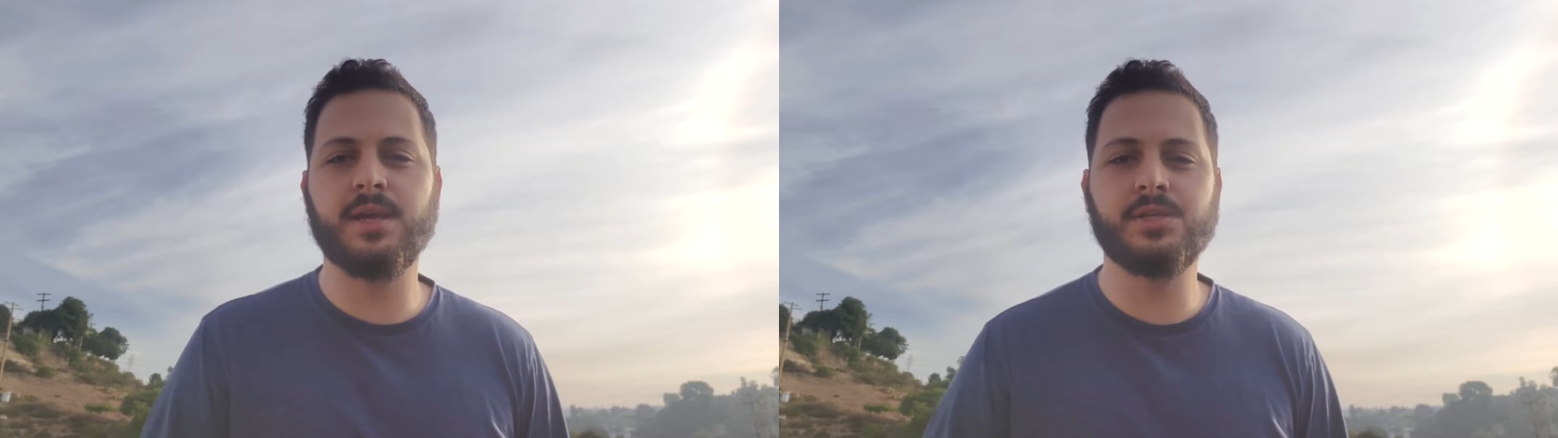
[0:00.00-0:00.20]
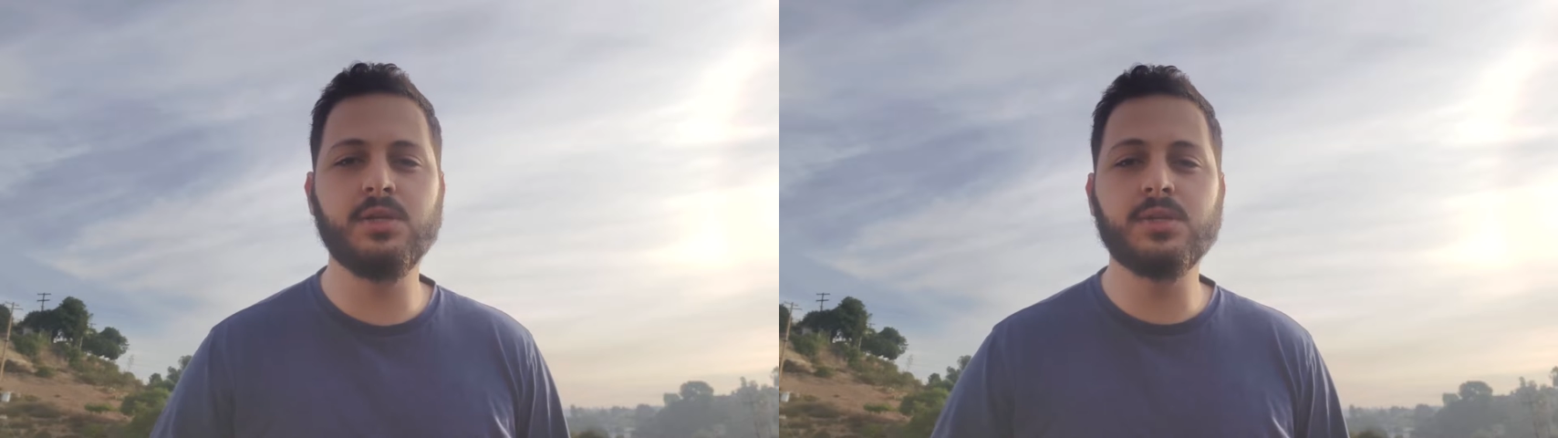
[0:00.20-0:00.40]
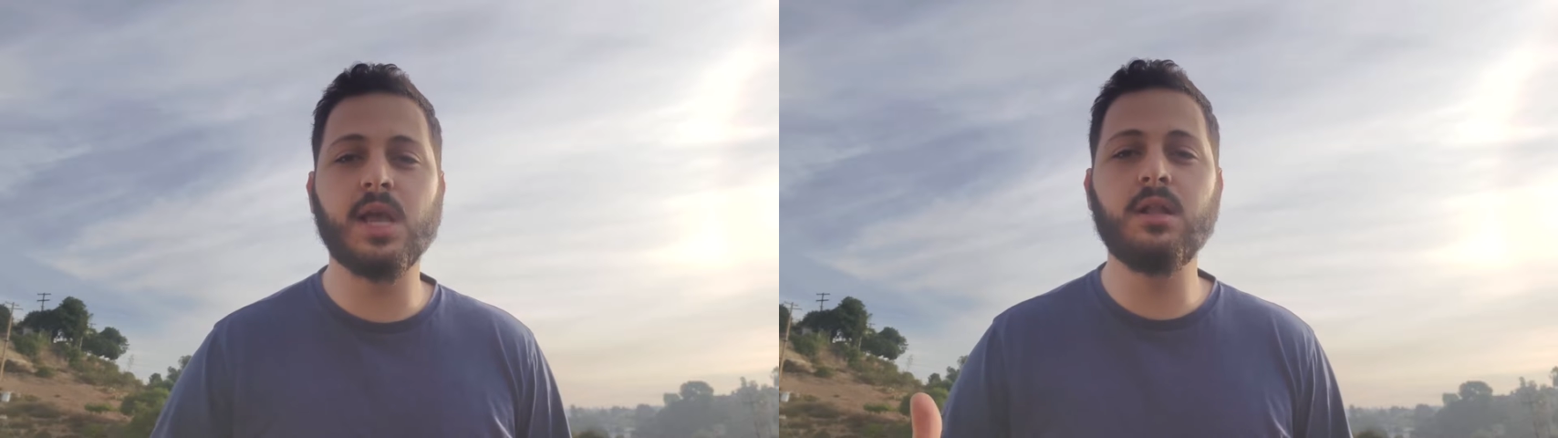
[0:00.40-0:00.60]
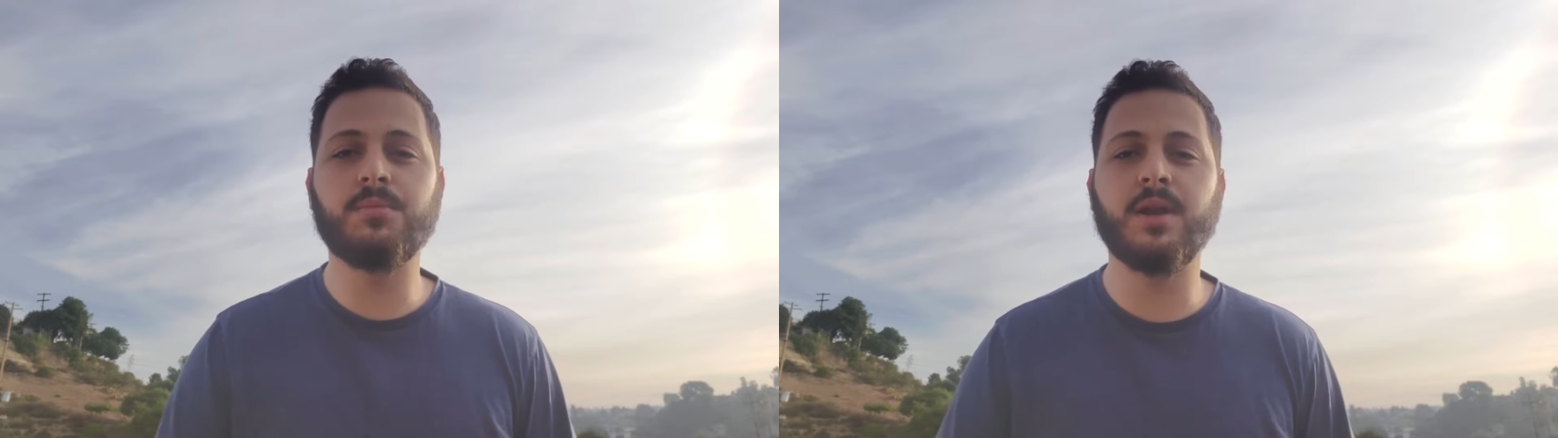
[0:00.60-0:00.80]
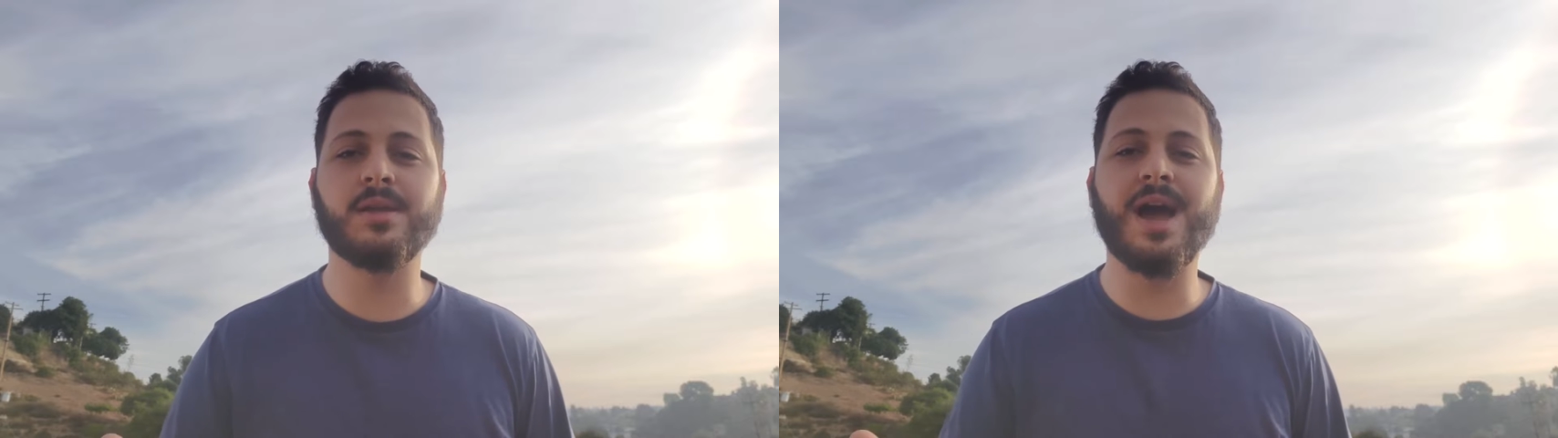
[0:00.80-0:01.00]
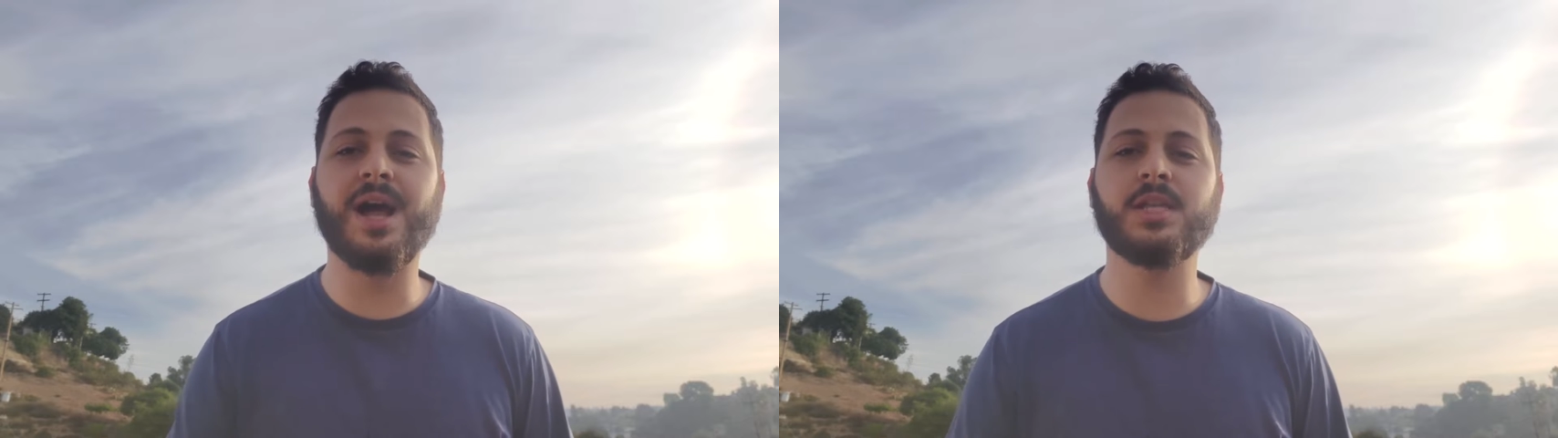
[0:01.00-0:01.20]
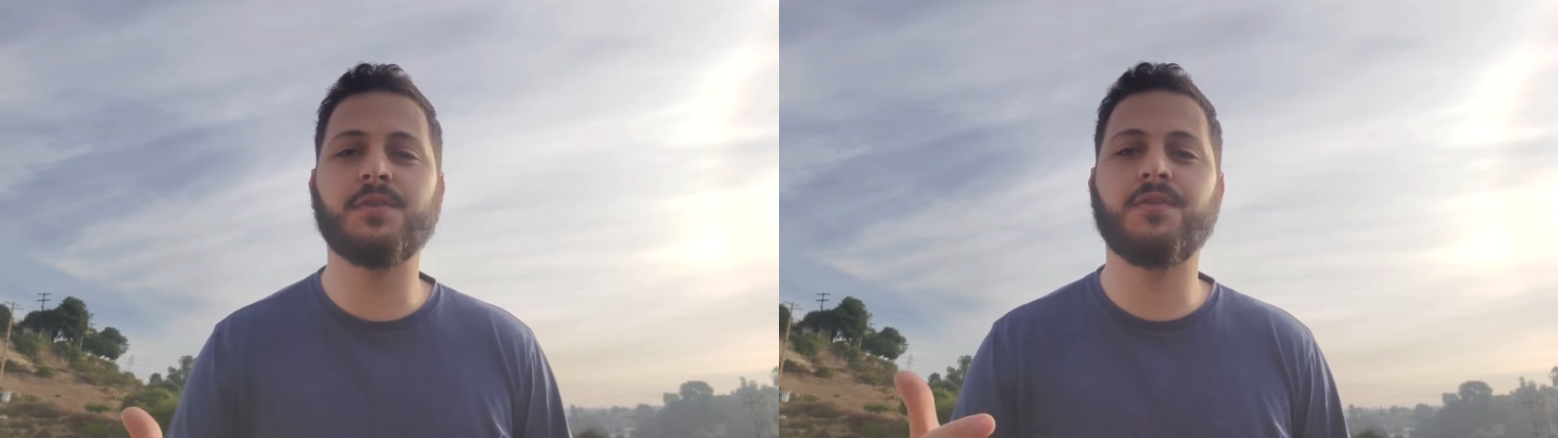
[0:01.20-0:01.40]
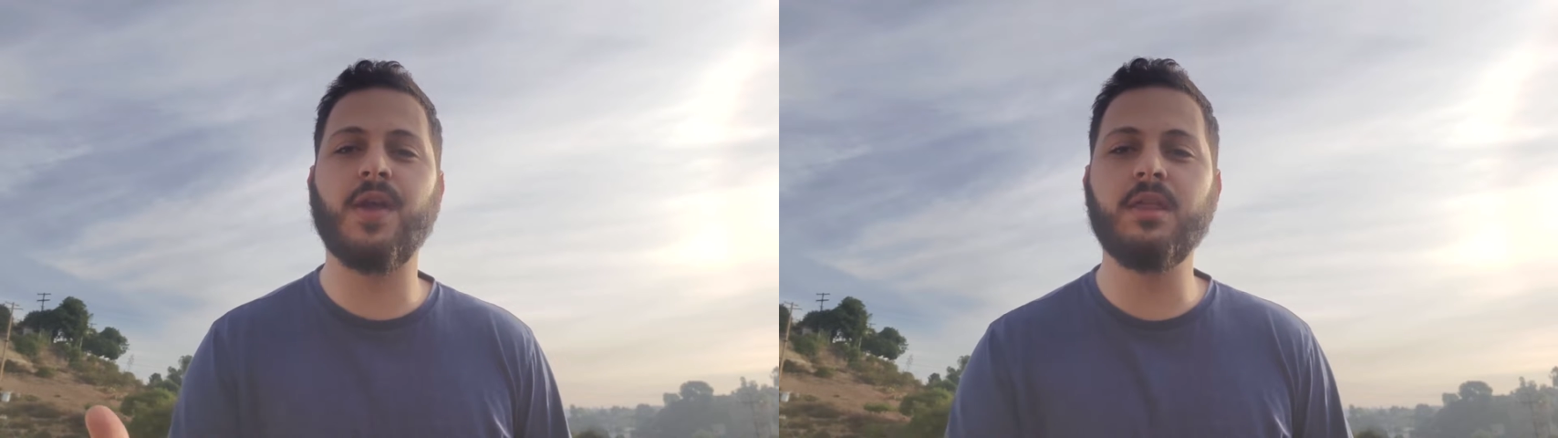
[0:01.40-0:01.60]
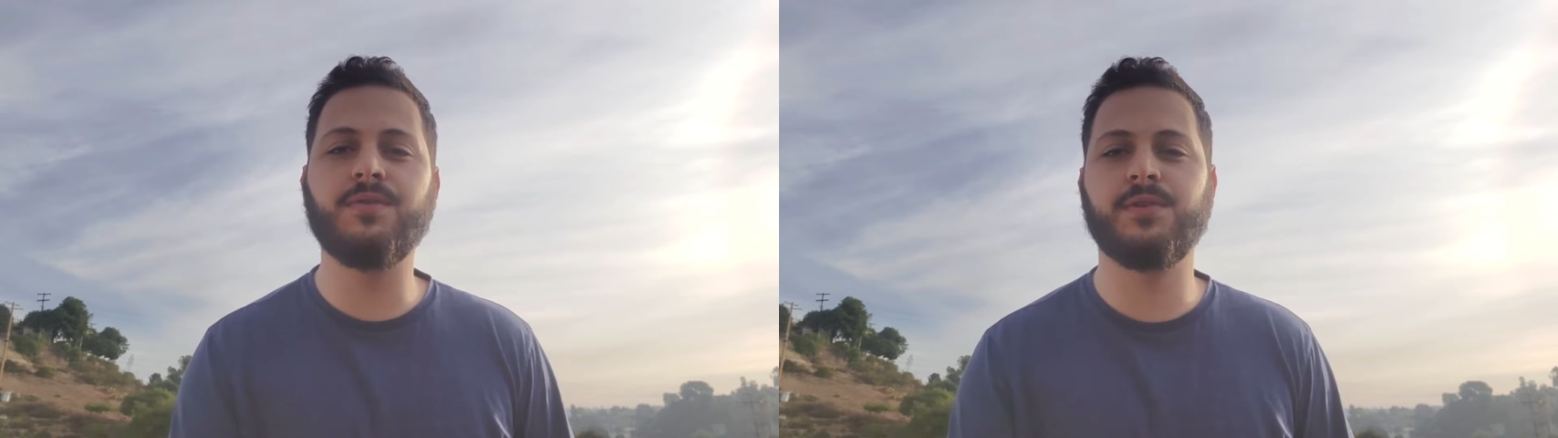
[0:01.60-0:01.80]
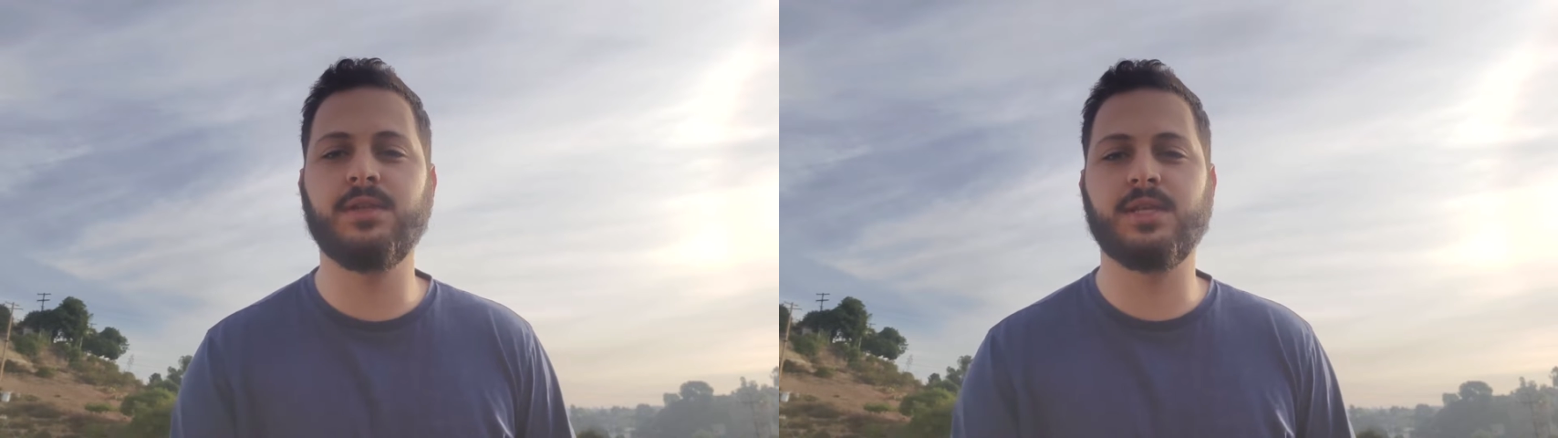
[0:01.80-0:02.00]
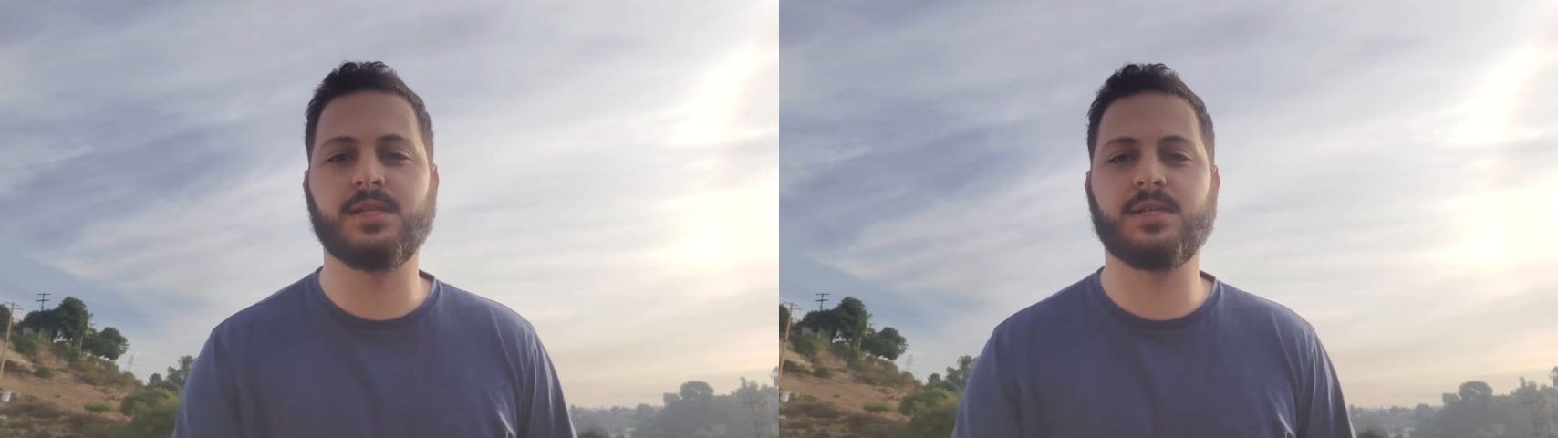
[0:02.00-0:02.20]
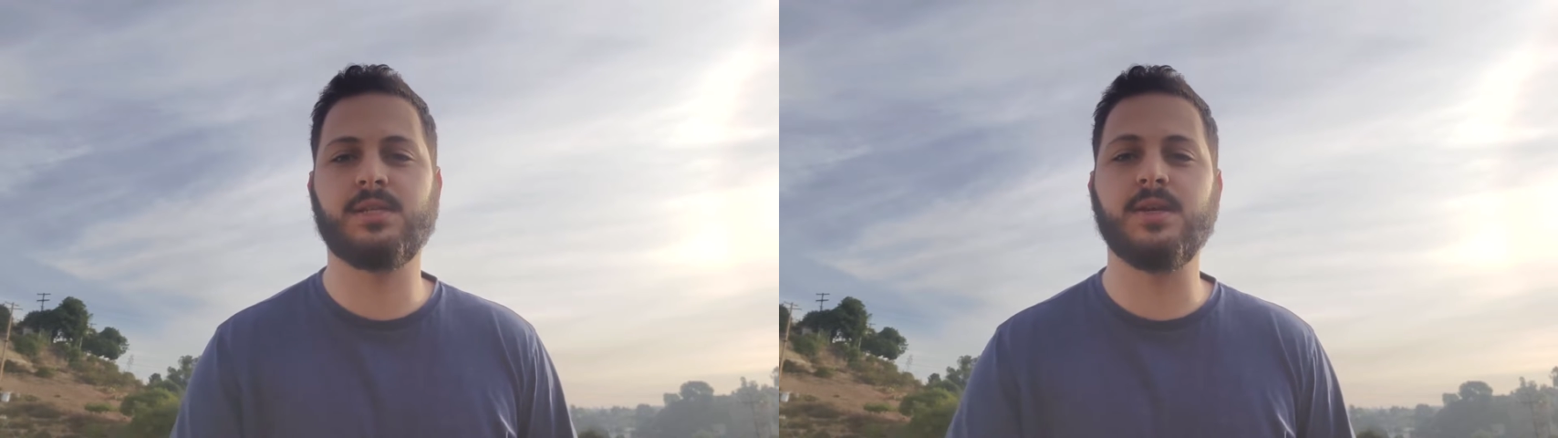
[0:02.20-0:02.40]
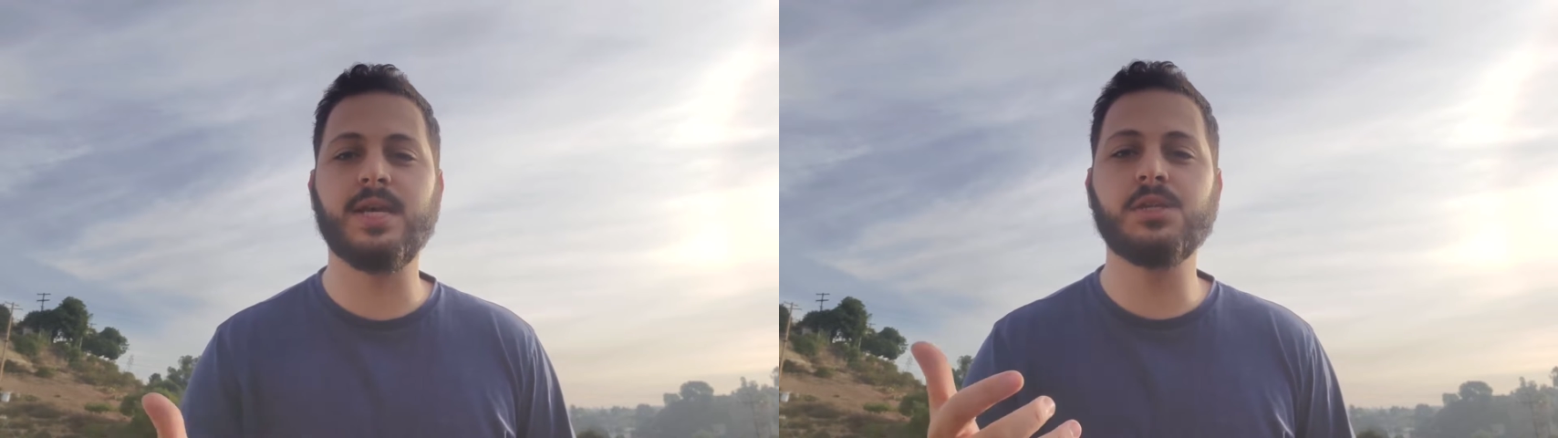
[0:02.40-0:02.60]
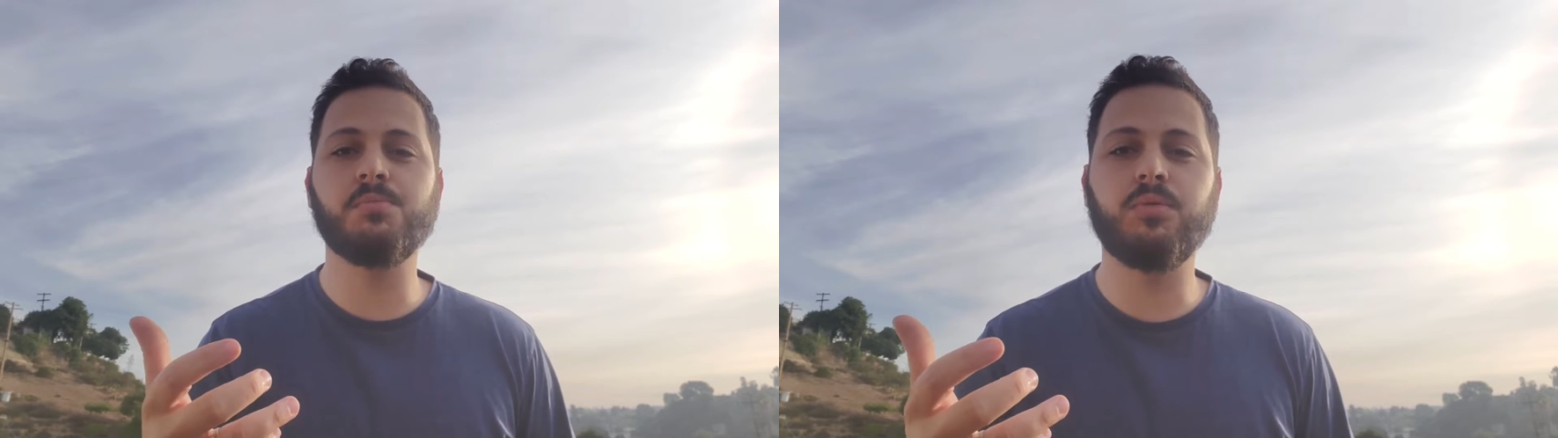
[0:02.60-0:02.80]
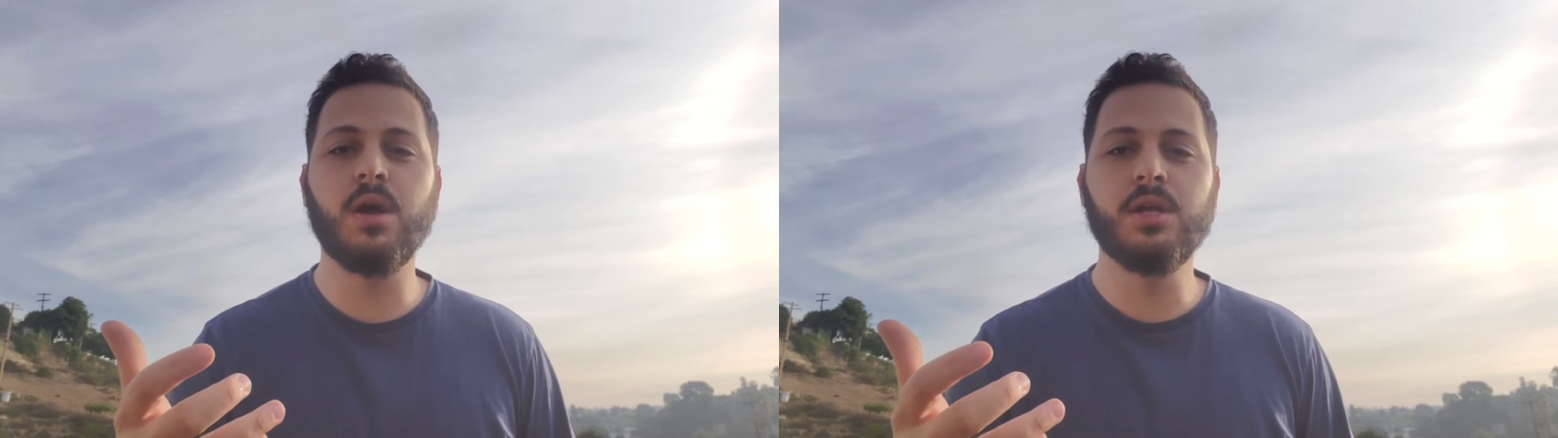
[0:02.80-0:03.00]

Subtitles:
as you celebrate God's faithfulness to His